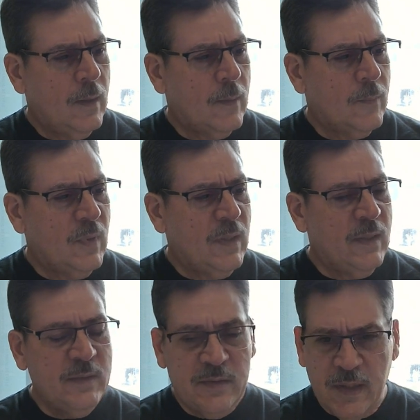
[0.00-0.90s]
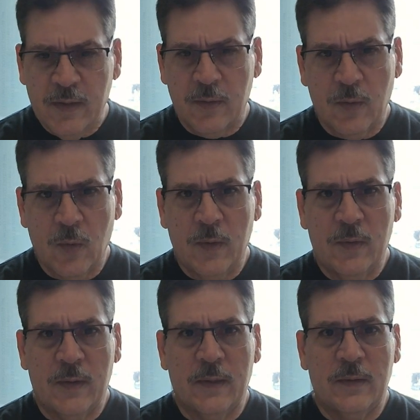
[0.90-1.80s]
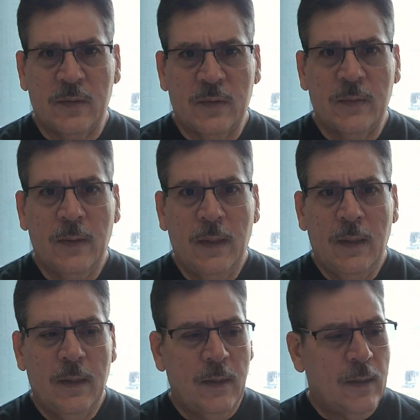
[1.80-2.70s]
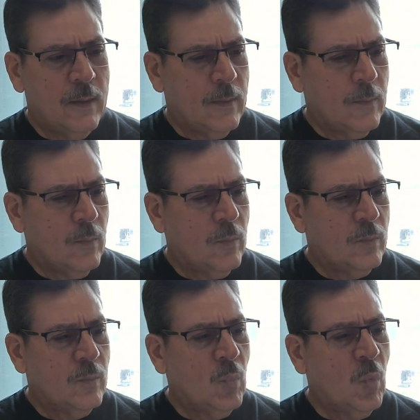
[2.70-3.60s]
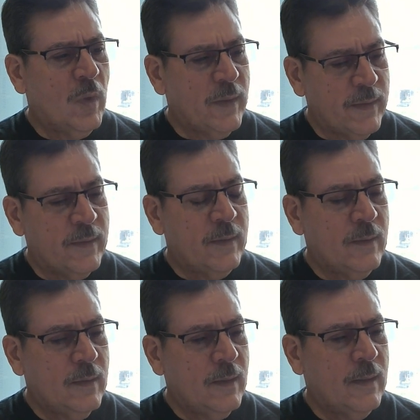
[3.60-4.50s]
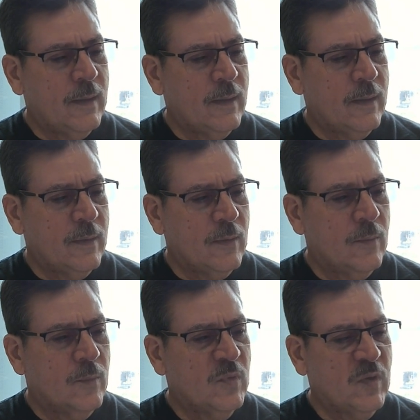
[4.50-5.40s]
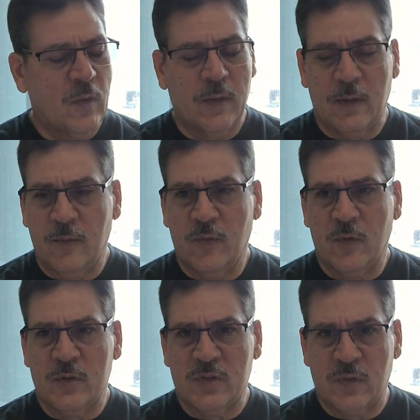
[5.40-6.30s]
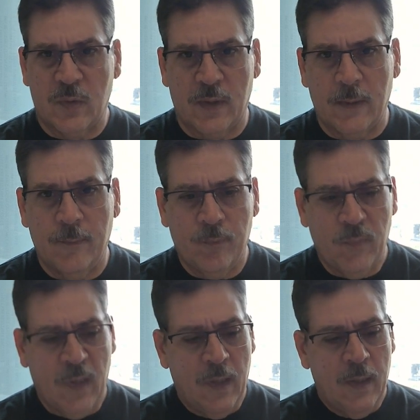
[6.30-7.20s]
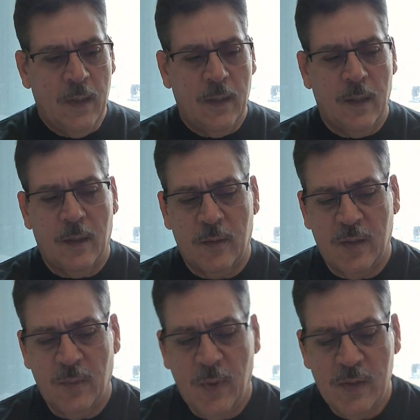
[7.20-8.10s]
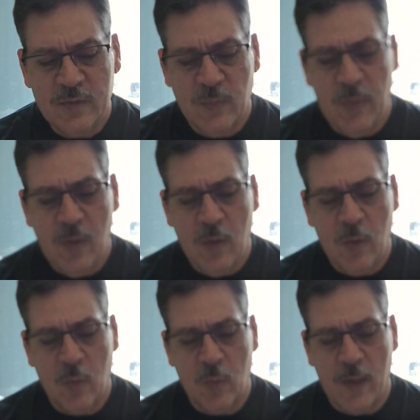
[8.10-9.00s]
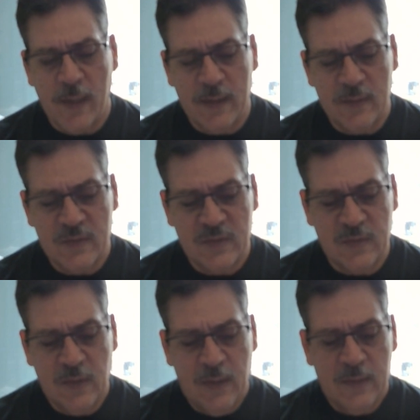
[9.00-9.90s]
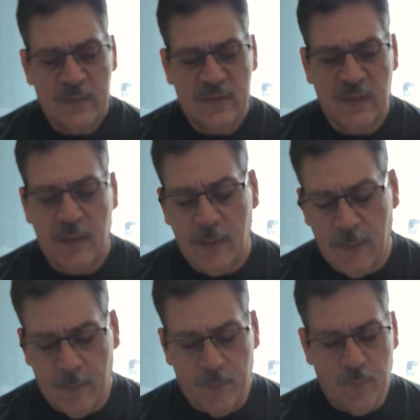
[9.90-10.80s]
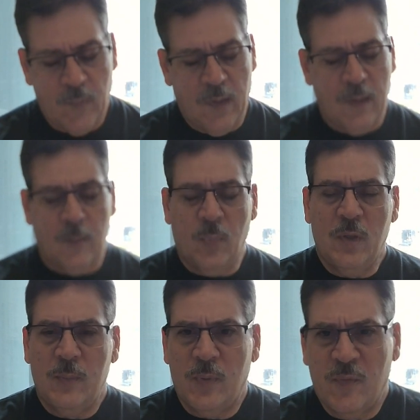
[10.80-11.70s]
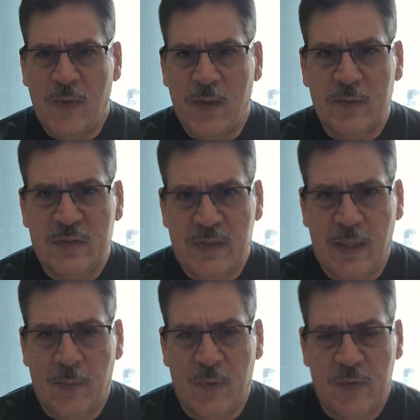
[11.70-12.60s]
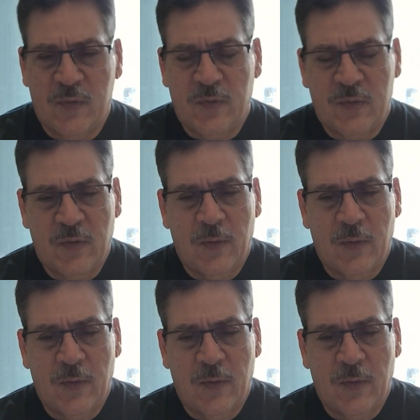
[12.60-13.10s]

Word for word: Um, in Second Corinthians um, 1 and starting in verse 3, uh, the Apostle Paul writes some uh, pretty profound statements.